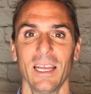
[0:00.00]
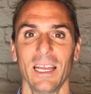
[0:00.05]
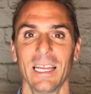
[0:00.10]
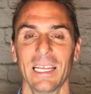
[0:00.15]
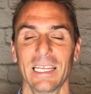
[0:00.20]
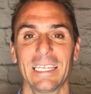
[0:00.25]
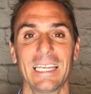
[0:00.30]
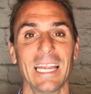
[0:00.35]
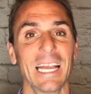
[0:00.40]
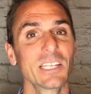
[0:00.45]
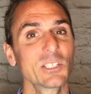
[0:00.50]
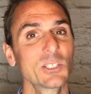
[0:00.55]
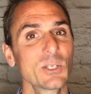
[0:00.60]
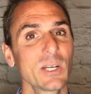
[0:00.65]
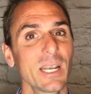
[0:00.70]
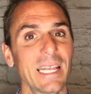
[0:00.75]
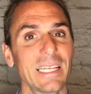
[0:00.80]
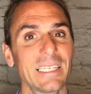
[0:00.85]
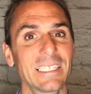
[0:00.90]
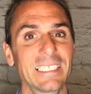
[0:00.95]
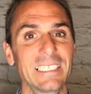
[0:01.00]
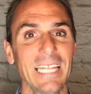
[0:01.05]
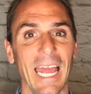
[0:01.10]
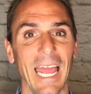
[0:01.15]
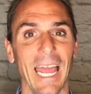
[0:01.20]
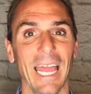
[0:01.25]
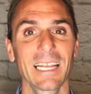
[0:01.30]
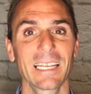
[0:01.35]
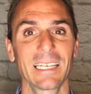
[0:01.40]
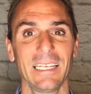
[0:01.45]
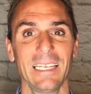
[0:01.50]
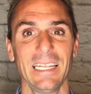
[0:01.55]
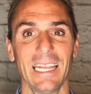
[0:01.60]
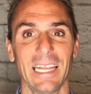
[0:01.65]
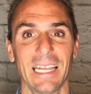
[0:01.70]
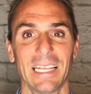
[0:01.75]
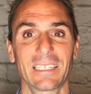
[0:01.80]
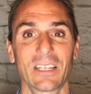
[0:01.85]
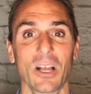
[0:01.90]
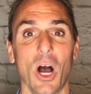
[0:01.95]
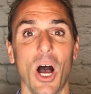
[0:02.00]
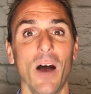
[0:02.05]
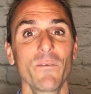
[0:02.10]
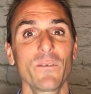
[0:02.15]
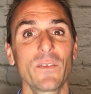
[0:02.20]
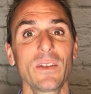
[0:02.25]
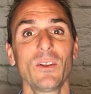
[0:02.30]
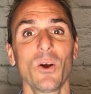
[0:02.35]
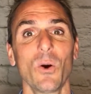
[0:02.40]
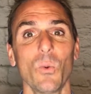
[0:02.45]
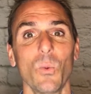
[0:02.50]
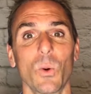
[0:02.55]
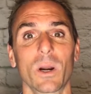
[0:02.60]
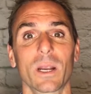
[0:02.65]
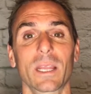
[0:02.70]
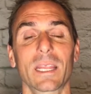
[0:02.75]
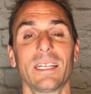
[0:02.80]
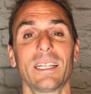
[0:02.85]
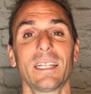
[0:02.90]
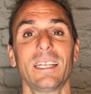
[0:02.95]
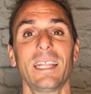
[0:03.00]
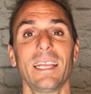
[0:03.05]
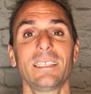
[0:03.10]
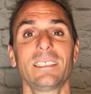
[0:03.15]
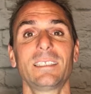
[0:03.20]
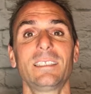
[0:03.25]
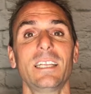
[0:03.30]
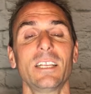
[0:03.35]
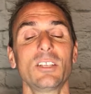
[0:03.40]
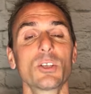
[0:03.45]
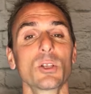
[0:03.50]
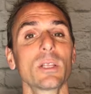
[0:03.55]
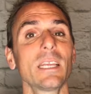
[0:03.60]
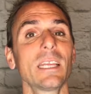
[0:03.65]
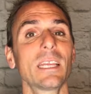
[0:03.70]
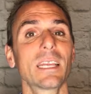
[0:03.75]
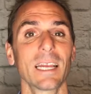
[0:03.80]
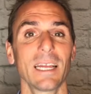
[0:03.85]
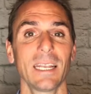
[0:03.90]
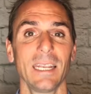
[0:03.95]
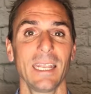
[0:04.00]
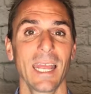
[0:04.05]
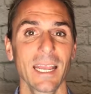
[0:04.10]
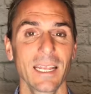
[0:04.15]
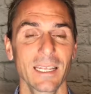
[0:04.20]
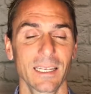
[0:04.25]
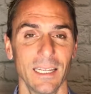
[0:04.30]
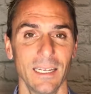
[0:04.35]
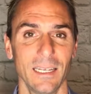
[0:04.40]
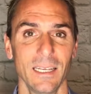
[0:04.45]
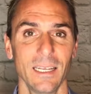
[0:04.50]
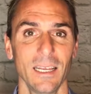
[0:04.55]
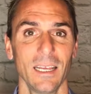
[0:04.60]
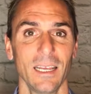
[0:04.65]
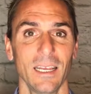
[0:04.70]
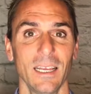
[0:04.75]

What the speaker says: yesterday's techniques often don't work in today's digitally connected,